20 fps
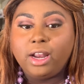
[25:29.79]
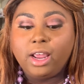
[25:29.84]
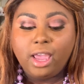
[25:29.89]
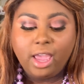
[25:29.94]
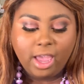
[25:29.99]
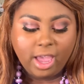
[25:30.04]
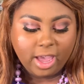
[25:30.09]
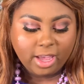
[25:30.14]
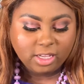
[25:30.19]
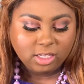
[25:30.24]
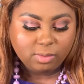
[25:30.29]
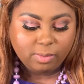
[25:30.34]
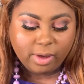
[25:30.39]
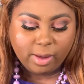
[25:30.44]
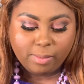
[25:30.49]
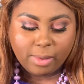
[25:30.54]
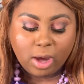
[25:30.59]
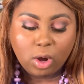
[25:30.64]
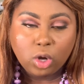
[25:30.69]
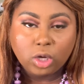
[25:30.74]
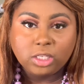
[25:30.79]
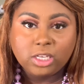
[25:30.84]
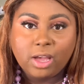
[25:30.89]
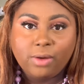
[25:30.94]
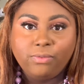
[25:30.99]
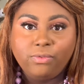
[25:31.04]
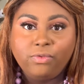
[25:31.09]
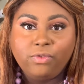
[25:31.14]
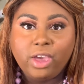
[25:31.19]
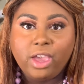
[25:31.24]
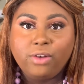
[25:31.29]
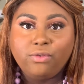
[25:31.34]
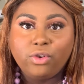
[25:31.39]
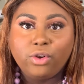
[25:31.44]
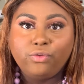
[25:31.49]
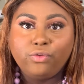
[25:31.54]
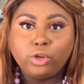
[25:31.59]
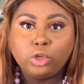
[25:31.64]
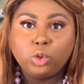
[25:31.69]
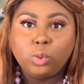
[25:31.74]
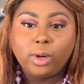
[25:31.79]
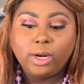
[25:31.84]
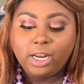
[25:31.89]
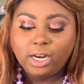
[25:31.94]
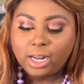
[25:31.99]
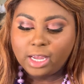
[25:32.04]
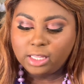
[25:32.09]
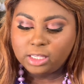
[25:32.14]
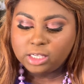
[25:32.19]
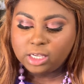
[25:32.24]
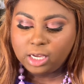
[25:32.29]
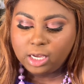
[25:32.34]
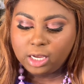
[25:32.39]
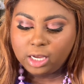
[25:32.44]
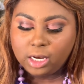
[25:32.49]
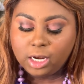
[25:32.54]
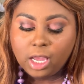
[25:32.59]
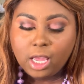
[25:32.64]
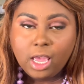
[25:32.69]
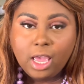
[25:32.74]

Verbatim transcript: has been my all-time favorite for 2019.